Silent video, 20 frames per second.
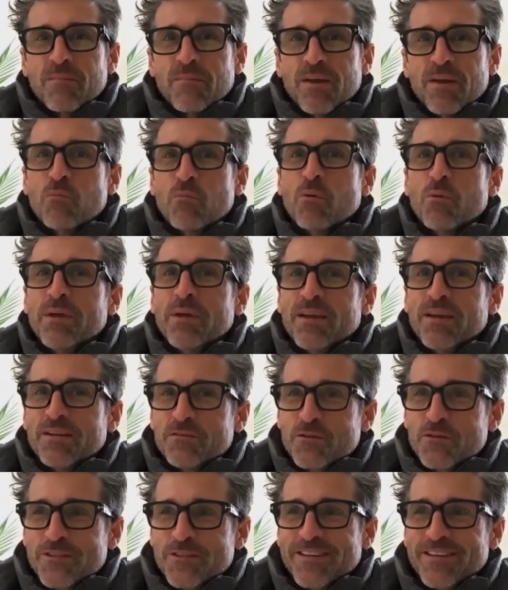It will be
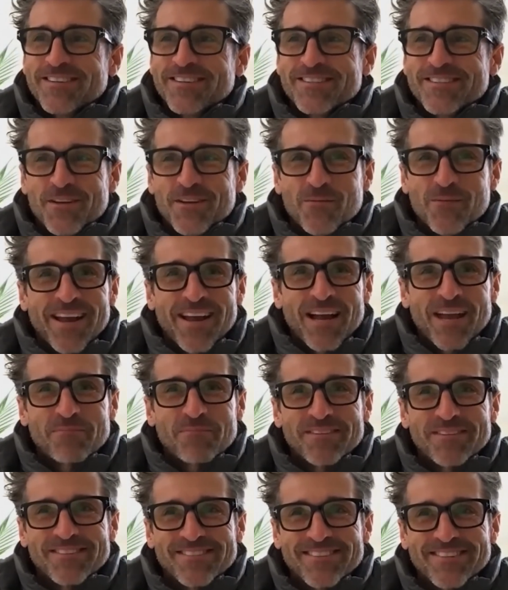interesting to see what
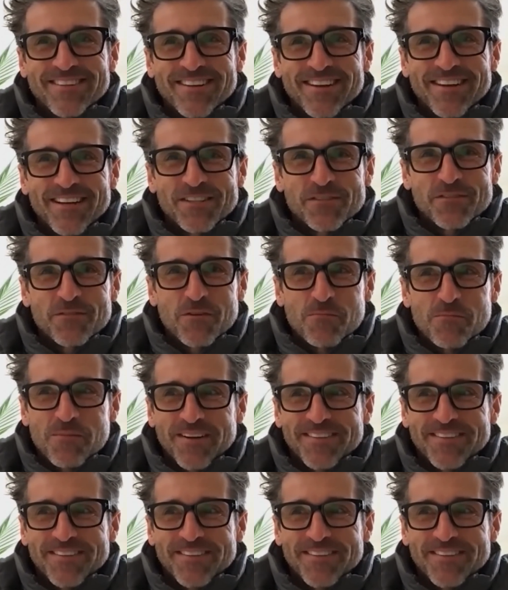happens in the next few